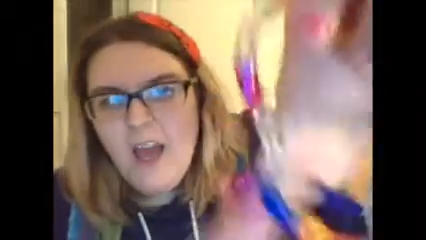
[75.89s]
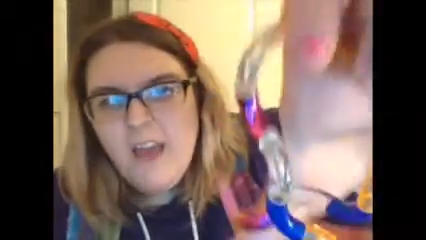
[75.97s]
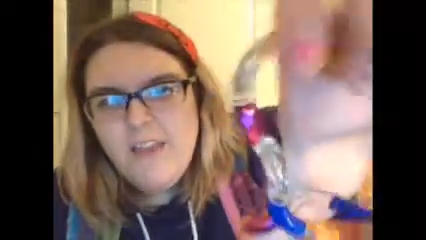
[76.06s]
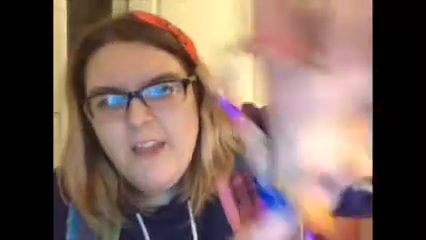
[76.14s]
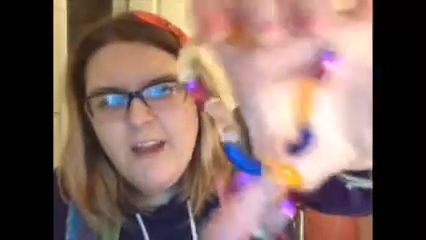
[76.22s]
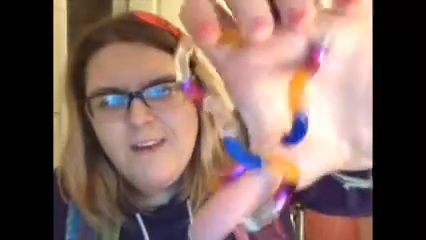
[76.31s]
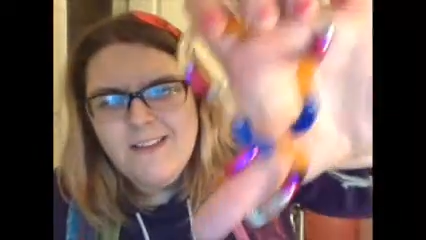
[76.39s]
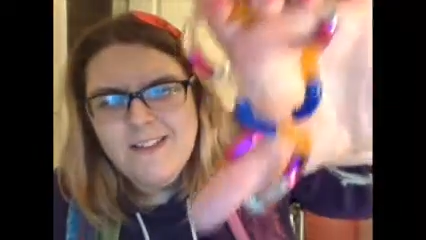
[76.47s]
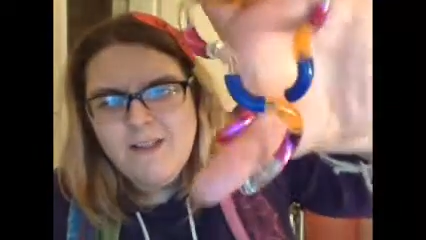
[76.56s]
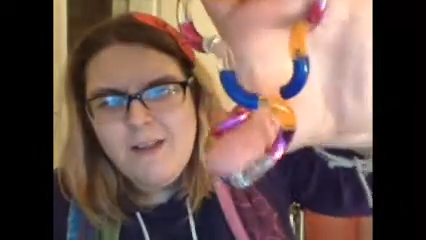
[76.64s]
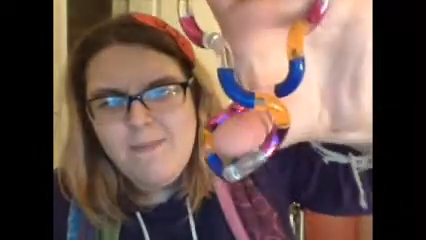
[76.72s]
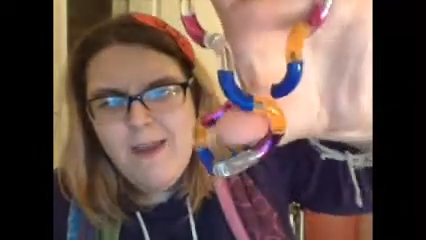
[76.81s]
I think I got this
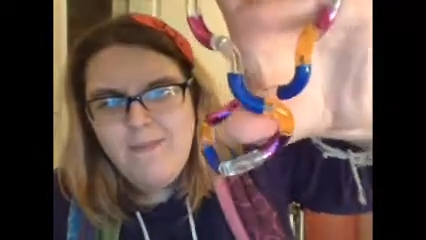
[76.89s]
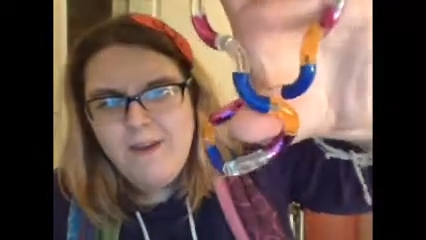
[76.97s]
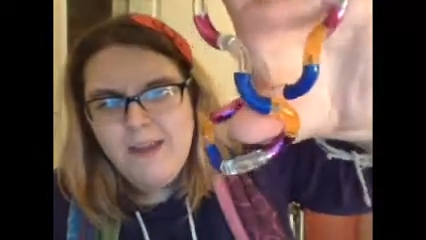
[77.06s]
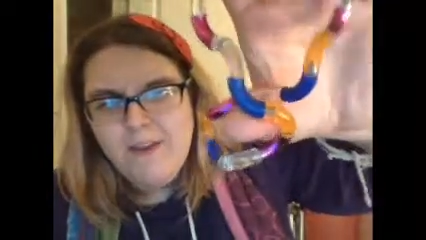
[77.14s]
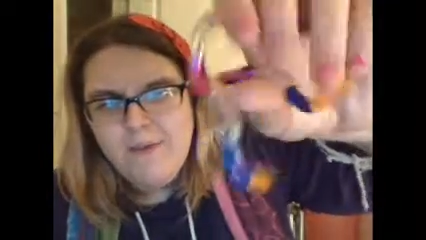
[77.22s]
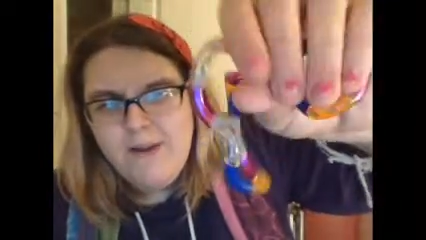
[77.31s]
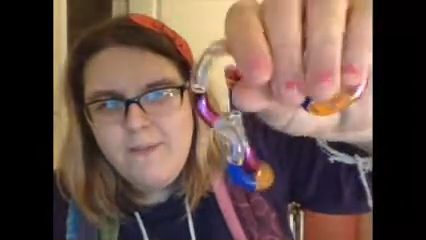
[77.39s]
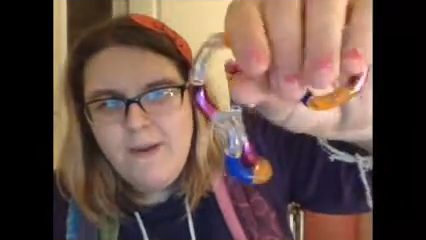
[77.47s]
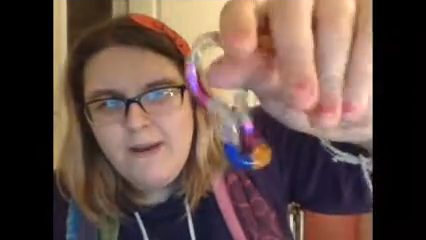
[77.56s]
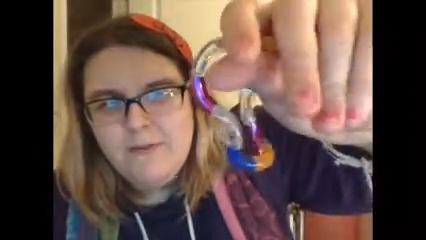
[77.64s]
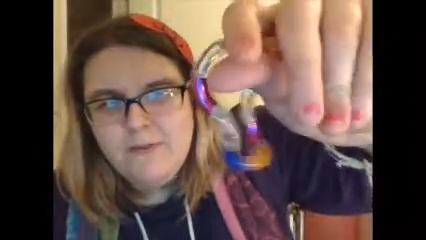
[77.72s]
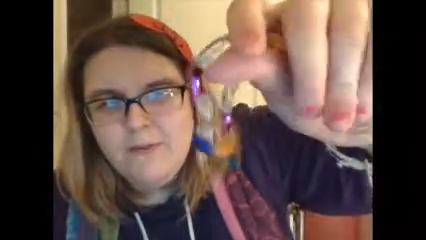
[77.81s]
on eBay for like
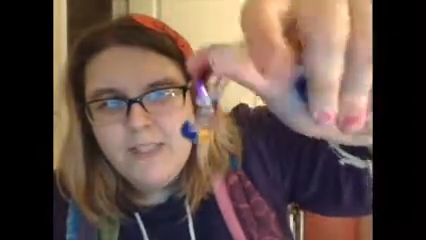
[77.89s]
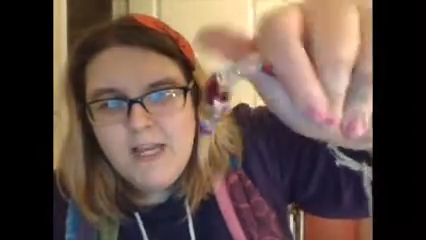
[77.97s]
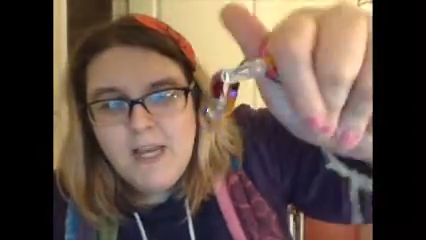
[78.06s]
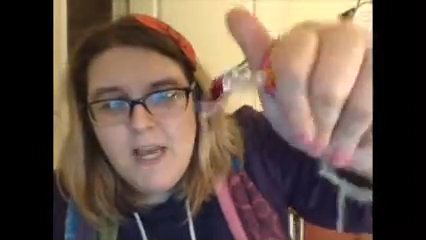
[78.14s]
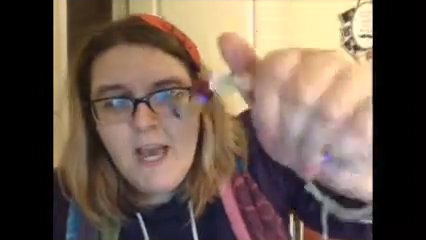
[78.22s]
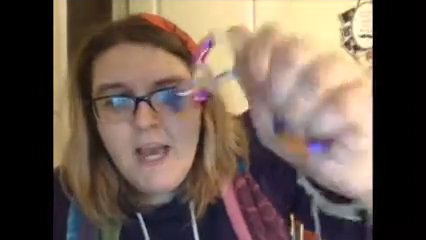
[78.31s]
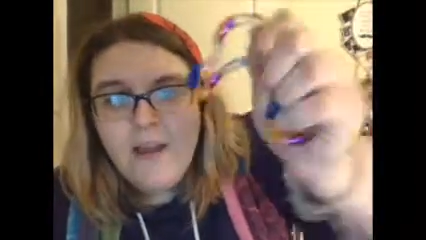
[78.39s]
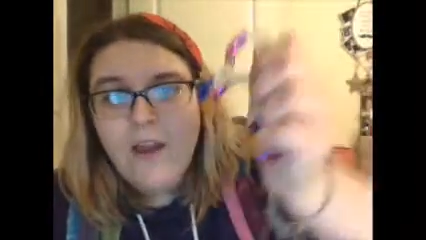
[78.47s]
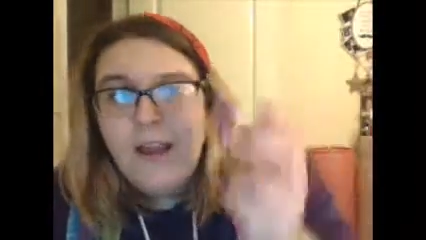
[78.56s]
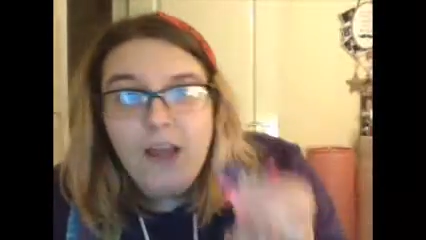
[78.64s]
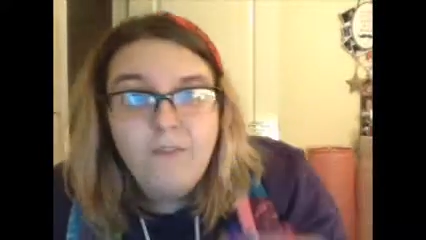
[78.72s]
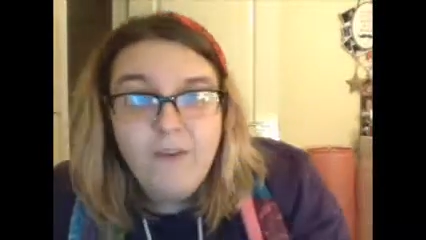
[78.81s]
£3 and I
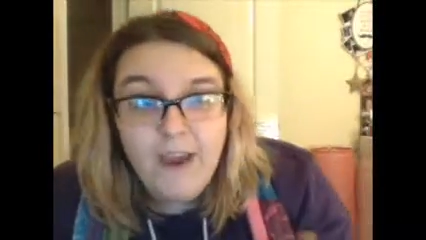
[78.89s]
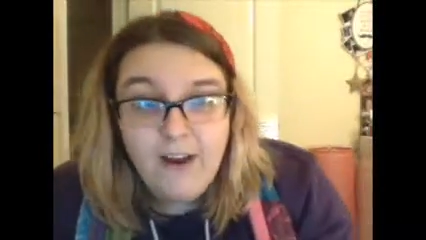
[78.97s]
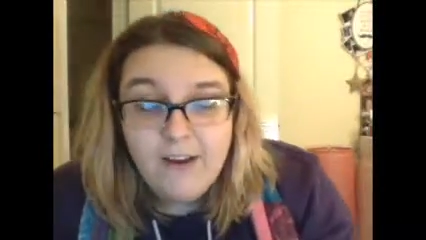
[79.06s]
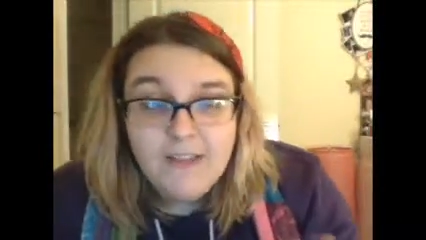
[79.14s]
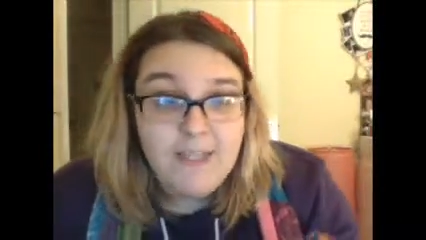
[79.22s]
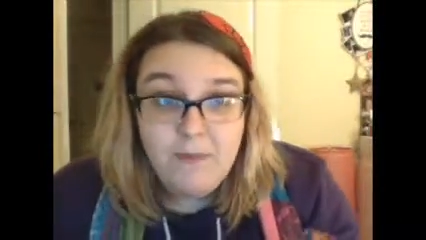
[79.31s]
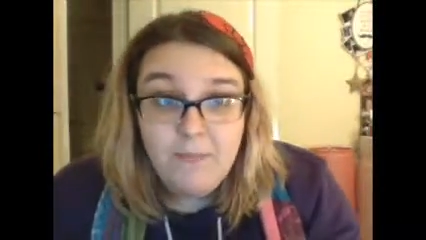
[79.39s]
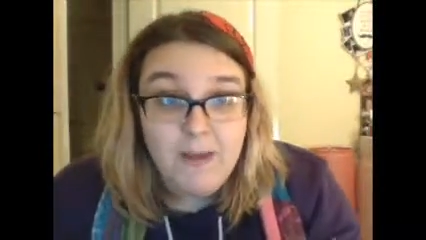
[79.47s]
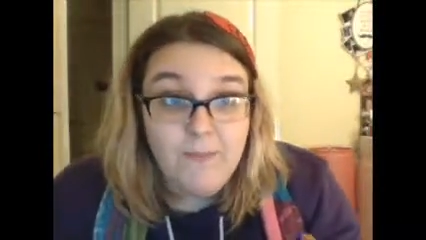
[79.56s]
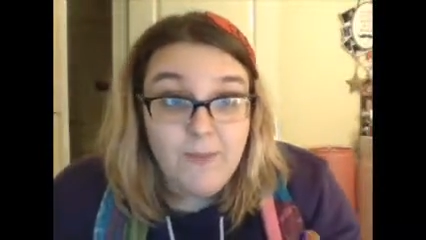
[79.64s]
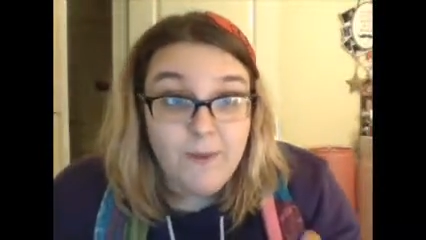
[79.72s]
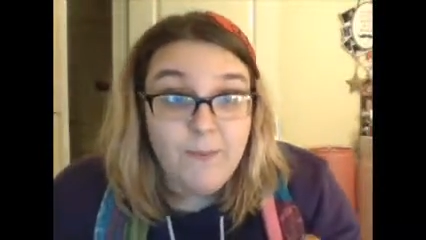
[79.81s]
love it. I sit and play
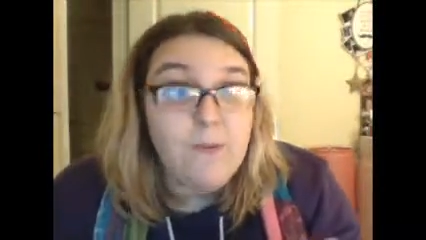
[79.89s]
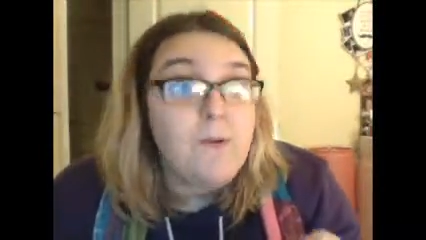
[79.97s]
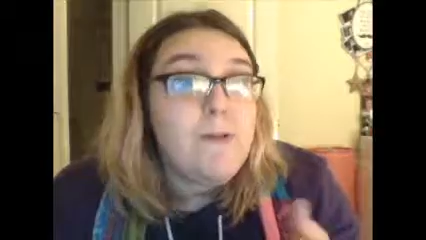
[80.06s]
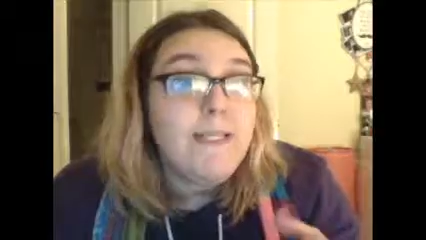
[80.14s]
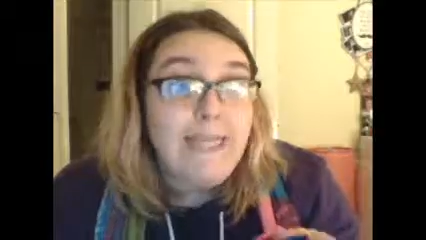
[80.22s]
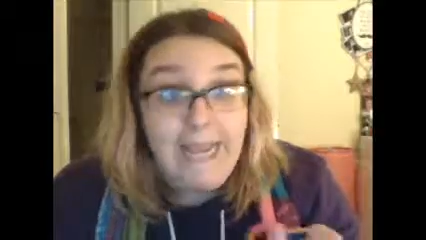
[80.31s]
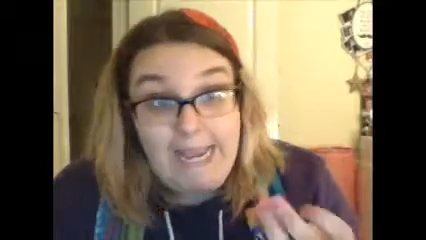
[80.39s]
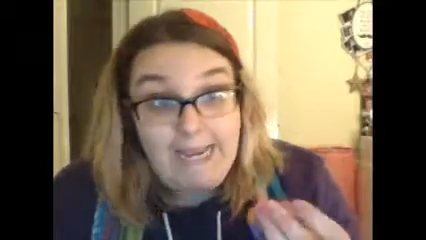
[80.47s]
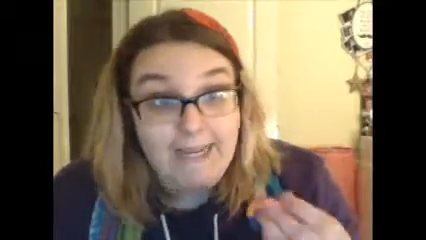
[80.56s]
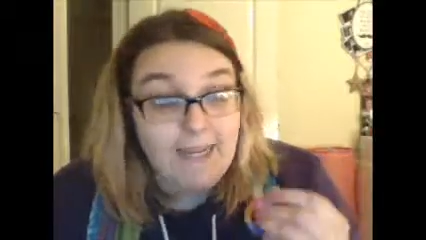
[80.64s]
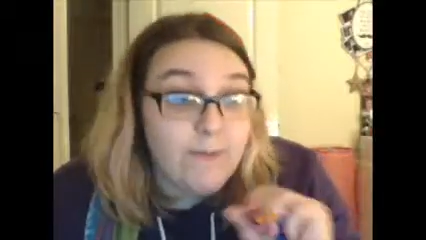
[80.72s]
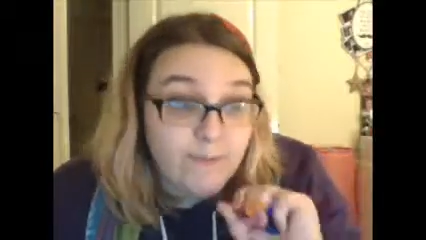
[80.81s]
with it all day.
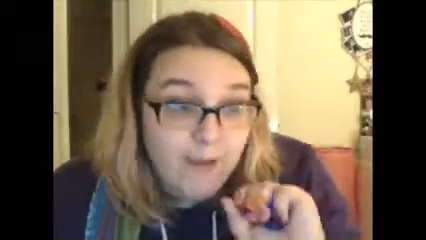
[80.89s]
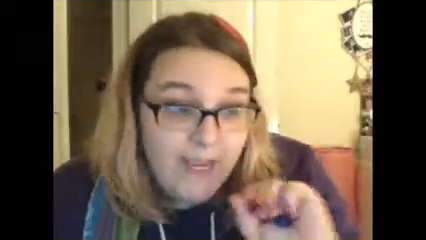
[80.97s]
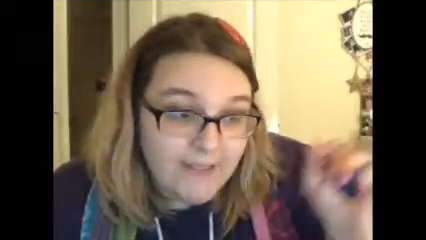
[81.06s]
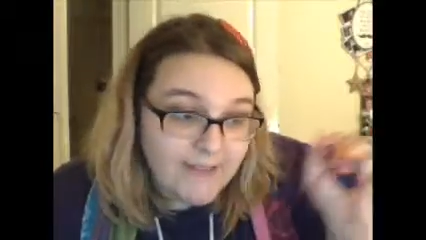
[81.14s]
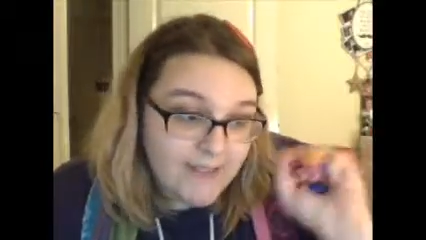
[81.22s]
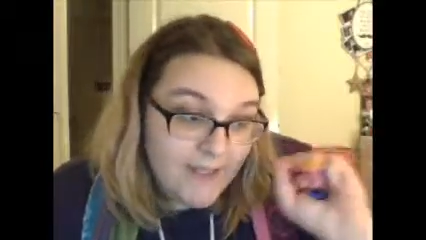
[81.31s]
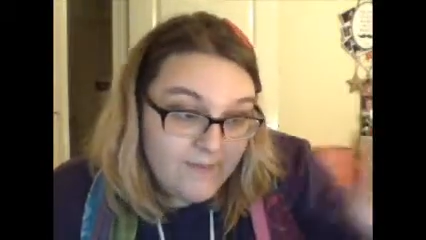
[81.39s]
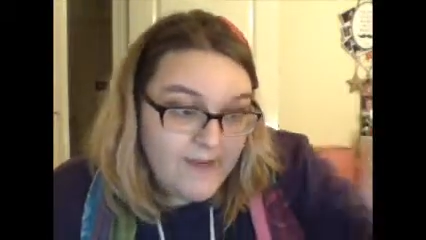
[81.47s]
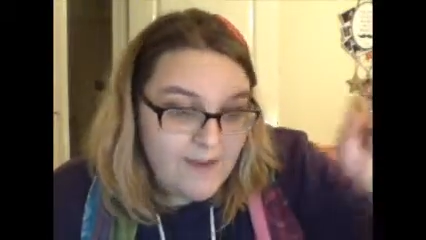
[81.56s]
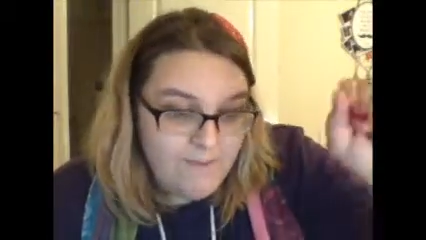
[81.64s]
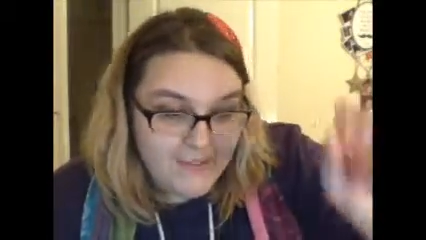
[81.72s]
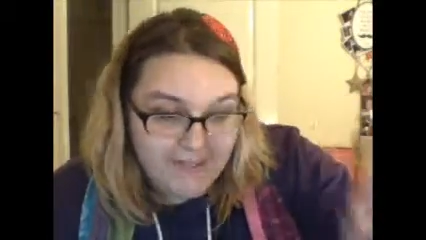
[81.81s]
It keeps my hands
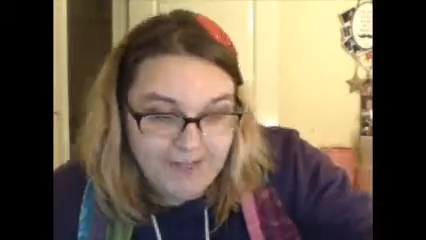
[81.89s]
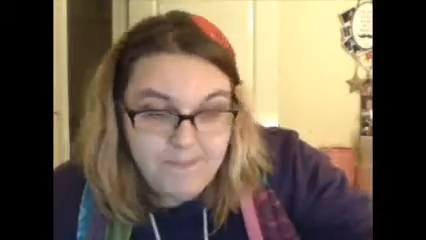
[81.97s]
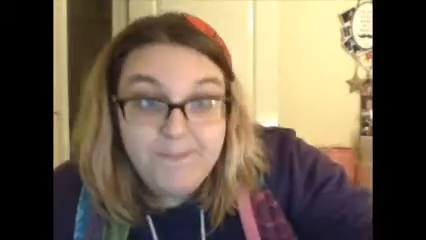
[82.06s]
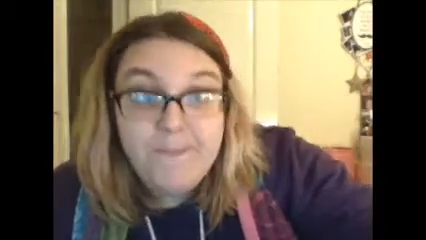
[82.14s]
lovely and busy.